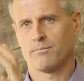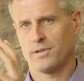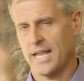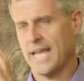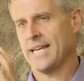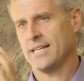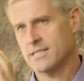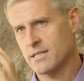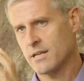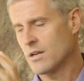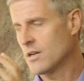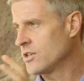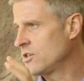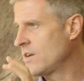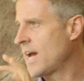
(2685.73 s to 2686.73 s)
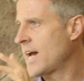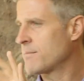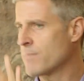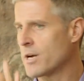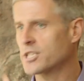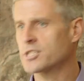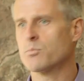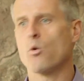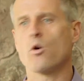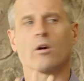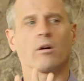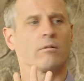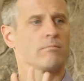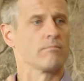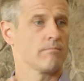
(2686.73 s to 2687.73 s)
place, you had much
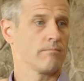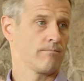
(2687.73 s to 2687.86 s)
more